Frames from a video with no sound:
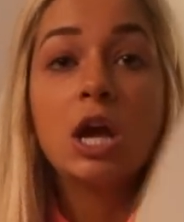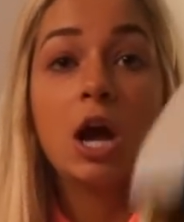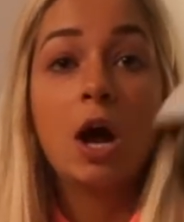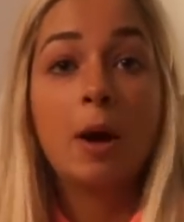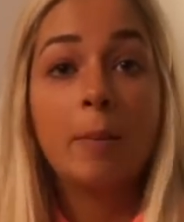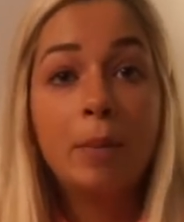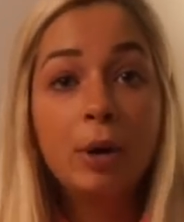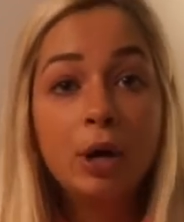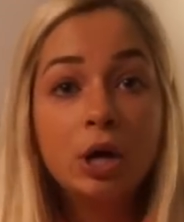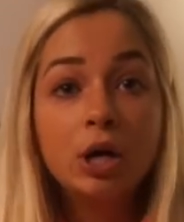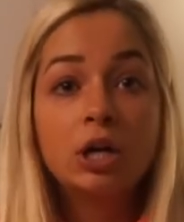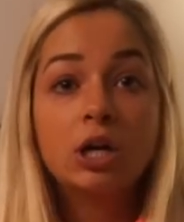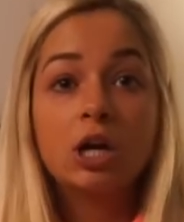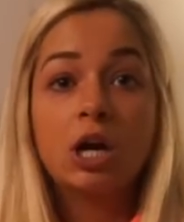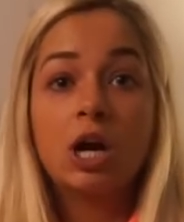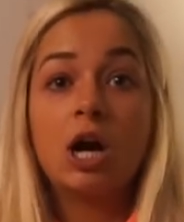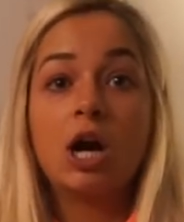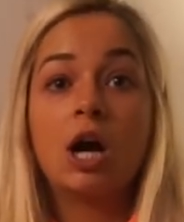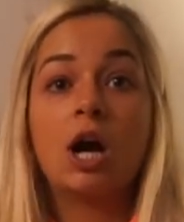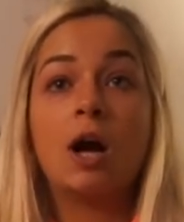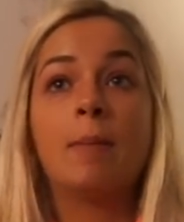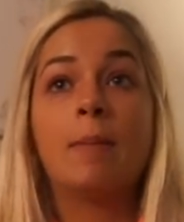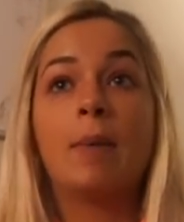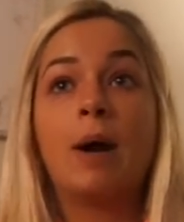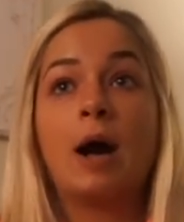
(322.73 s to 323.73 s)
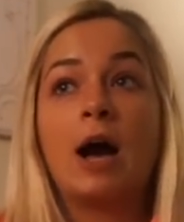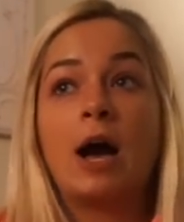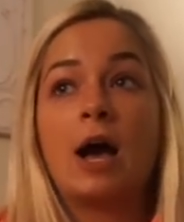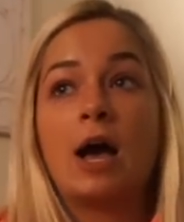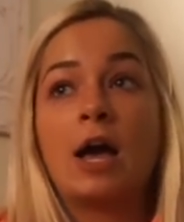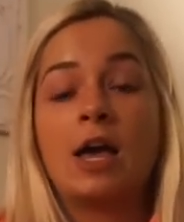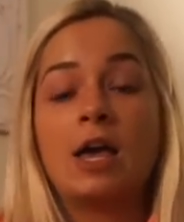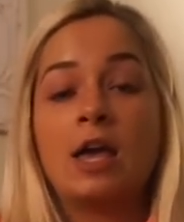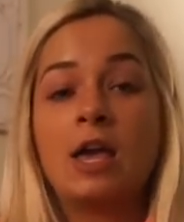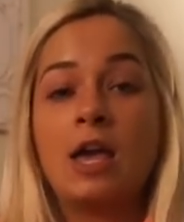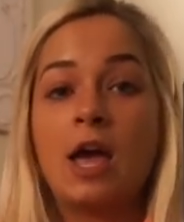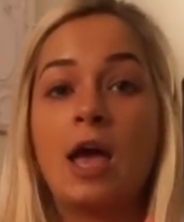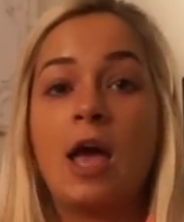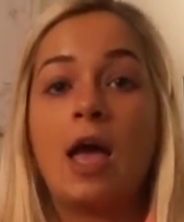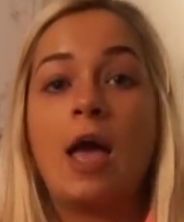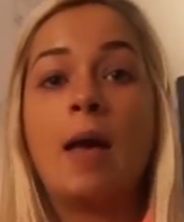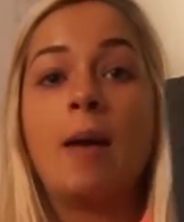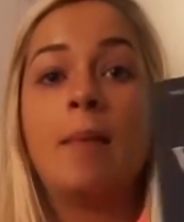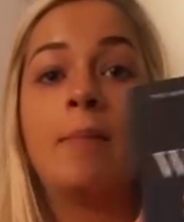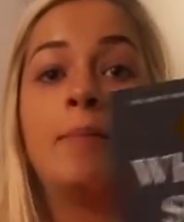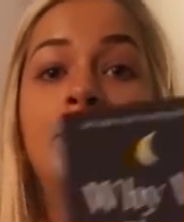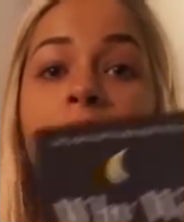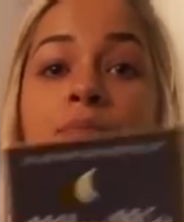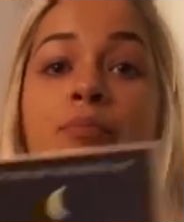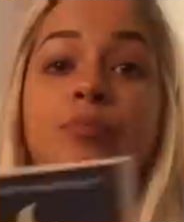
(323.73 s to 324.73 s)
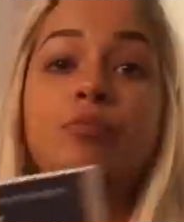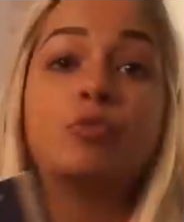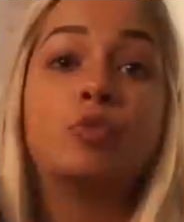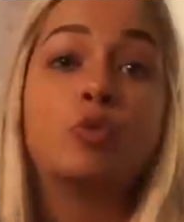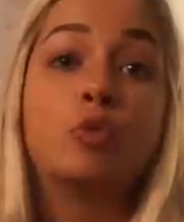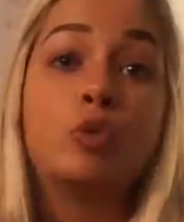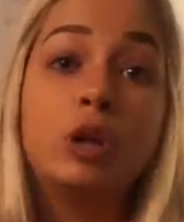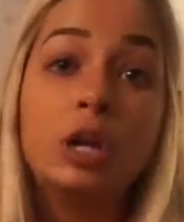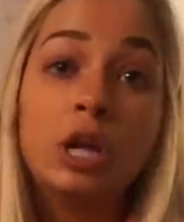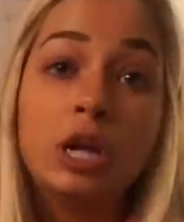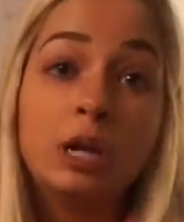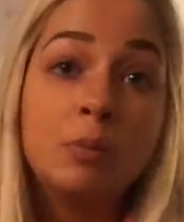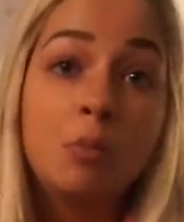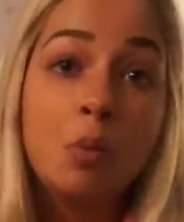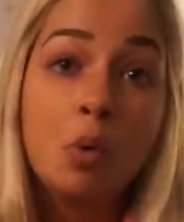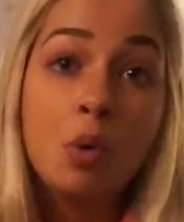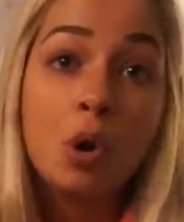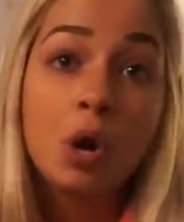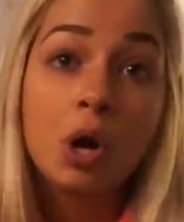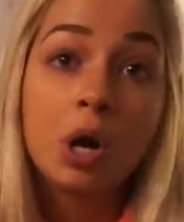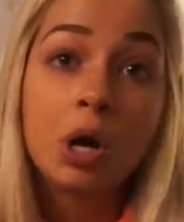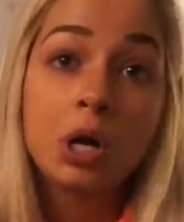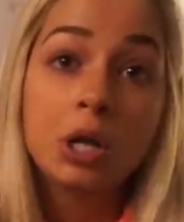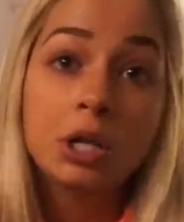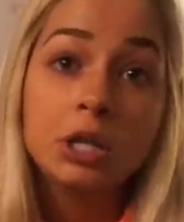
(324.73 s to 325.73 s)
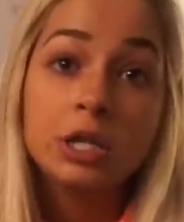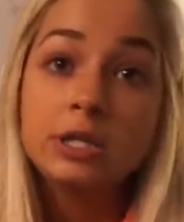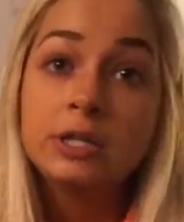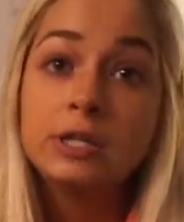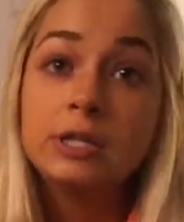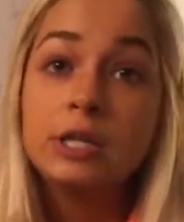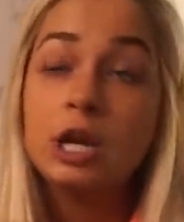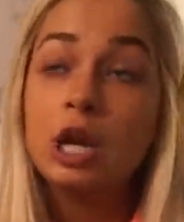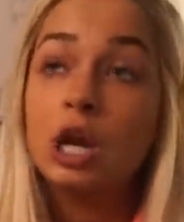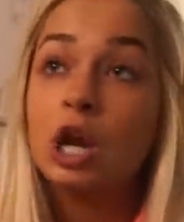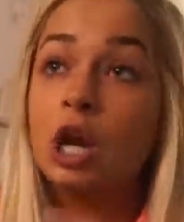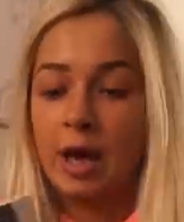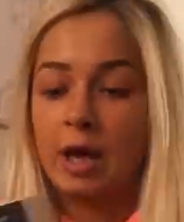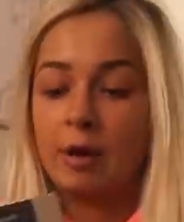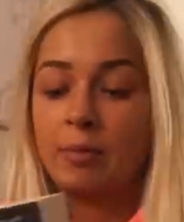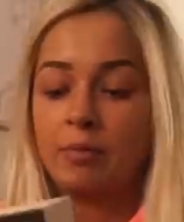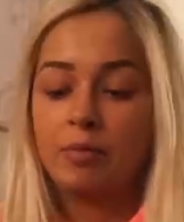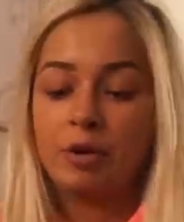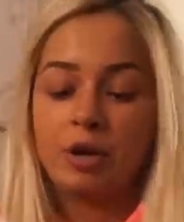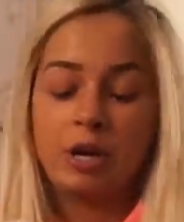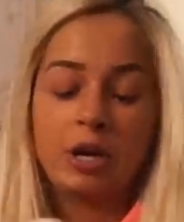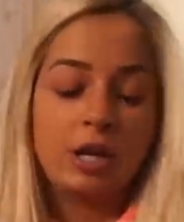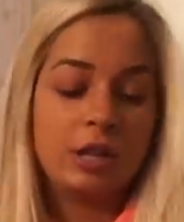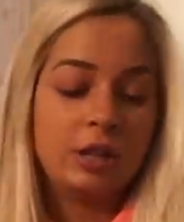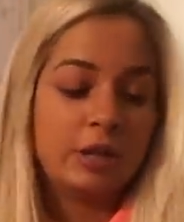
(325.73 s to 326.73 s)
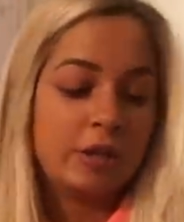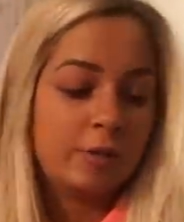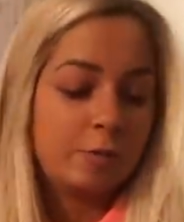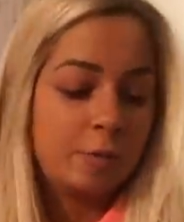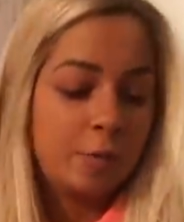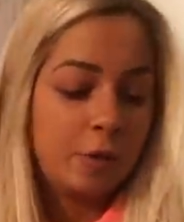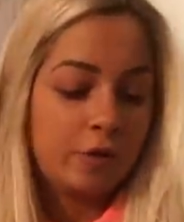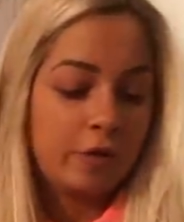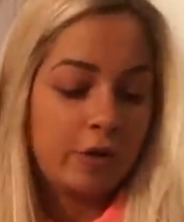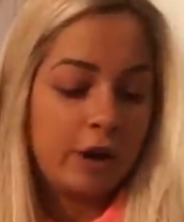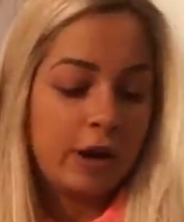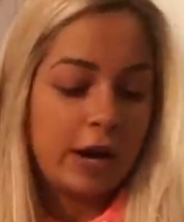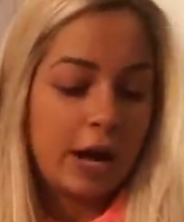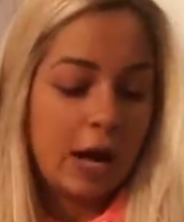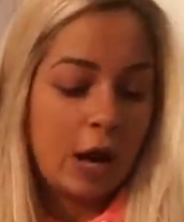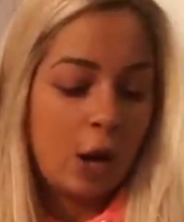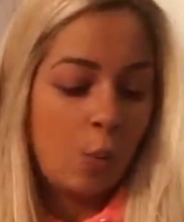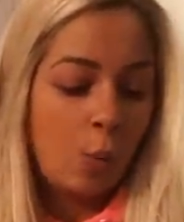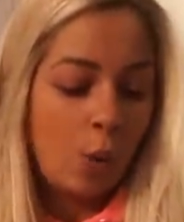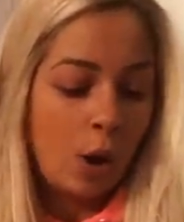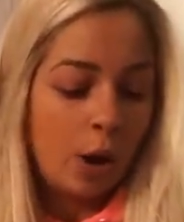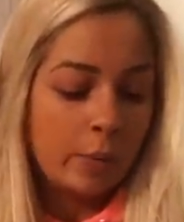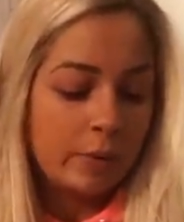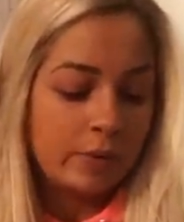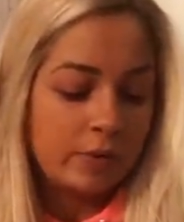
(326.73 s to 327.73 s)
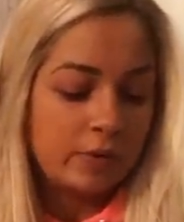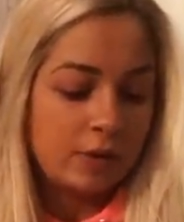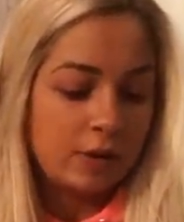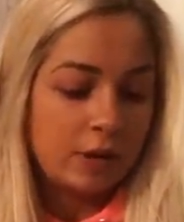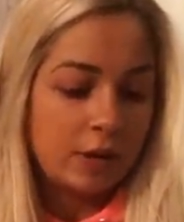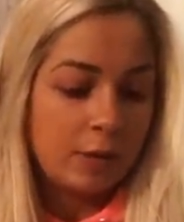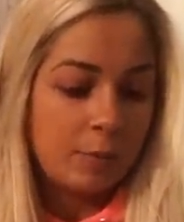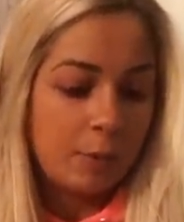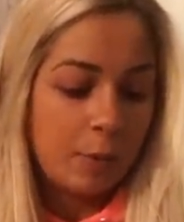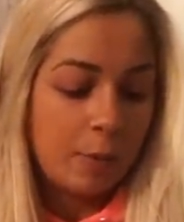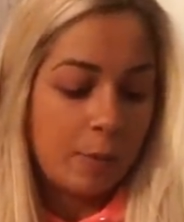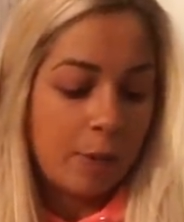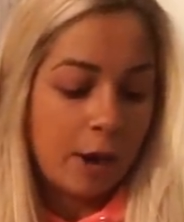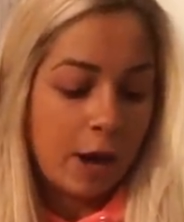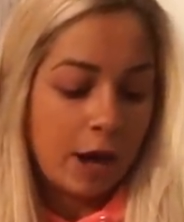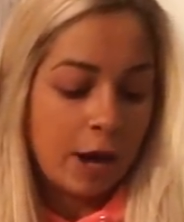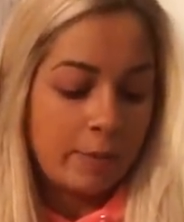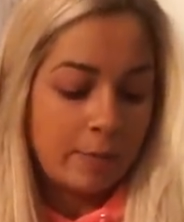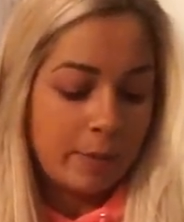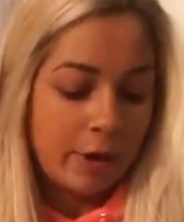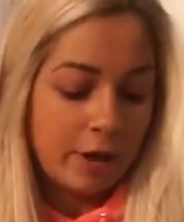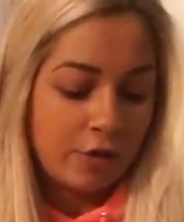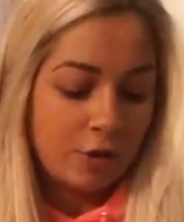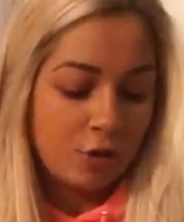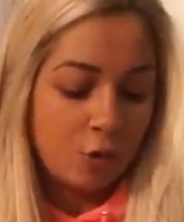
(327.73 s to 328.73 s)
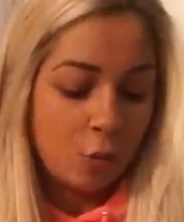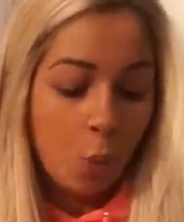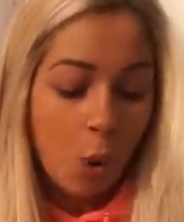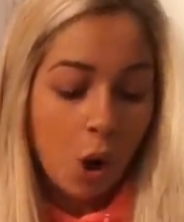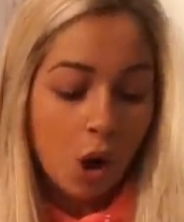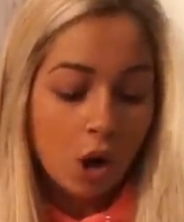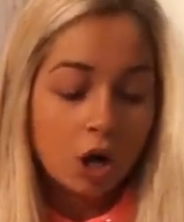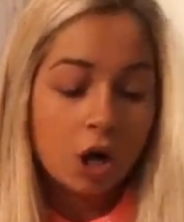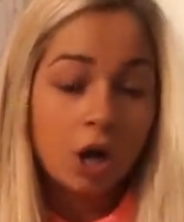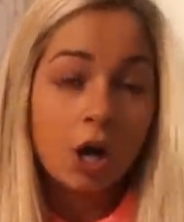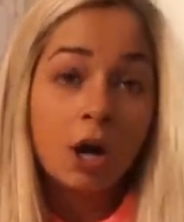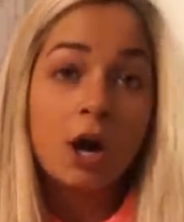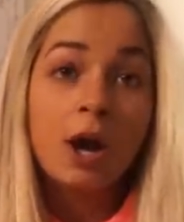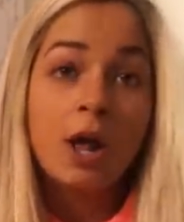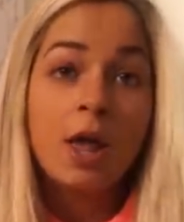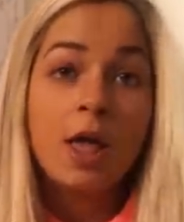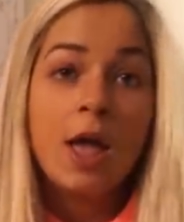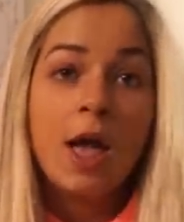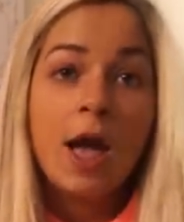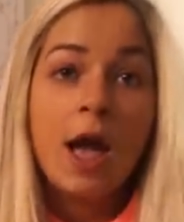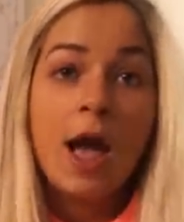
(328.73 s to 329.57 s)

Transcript: A book, um, I am reading more this year. I'm reading this book right now, Why We Sleep by Matthew Walker.